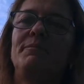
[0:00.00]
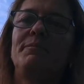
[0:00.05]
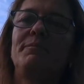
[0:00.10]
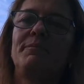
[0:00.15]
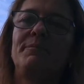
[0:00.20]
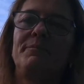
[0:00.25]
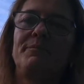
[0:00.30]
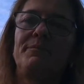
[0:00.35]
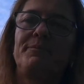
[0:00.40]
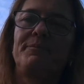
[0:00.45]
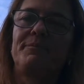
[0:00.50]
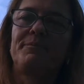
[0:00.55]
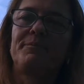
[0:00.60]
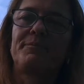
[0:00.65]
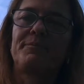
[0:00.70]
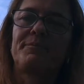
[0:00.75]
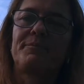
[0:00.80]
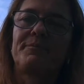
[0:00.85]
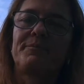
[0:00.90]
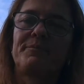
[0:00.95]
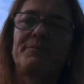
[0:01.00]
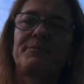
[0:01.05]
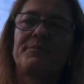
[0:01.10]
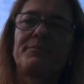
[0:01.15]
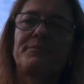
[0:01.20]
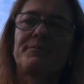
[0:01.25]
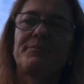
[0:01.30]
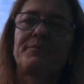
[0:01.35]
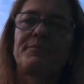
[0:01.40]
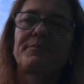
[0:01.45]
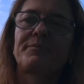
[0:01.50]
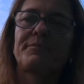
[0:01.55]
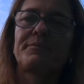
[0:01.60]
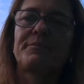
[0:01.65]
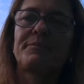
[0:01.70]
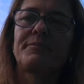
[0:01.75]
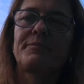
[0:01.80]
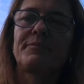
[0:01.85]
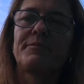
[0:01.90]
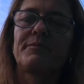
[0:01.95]

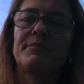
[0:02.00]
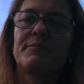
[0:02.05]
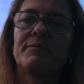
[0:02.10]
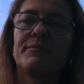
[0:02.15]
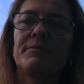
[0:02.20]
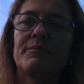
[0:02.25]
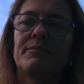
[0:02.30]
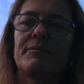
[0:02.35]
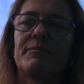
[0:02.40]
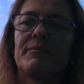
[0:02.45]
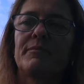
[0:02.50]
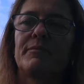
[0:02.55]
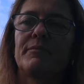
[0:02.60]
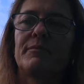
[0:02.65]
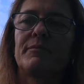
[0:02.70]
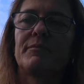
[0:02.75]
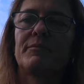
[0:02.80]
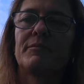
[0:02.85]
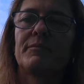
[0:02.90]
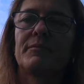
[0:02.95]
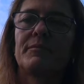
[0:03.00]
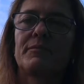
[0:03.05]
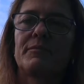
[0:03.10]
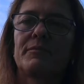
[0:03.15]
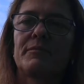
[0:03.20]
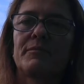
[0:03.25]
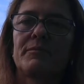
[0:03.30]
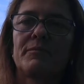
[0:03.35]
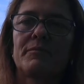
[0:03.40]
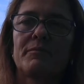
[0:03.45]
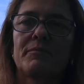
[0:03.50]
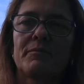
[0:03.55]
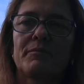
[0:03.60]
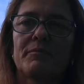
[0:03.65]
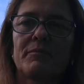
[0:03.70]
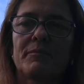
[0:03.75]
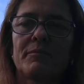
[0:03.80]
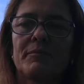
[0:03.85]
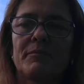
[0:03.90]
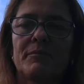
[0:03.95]

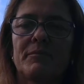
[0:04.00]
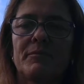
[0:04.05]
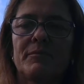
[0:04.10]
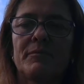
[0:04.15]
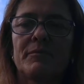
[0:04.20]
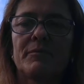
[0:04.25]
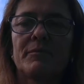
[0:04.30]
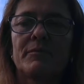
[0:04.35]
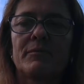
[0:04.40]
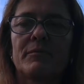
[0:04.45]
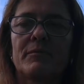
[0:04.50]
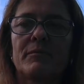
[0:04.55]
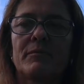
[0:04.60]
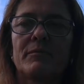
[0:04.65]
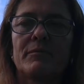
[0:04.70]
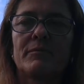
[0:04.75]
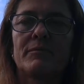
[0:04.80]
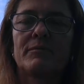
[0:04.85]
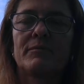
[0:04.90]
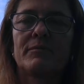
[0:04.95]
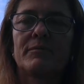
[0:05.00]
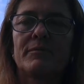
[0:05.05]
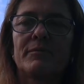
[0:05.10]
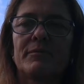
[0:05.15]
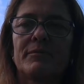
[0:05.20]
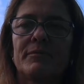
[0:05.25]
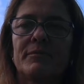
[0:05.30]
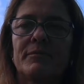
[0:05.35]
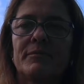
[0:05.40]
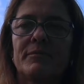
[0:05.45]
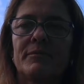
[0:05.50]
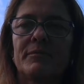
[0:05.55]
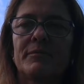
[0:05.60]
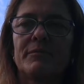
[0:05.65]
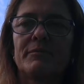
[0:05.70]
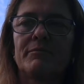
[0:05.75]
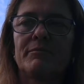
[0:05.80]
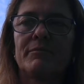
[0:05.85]
The person shown says nothing.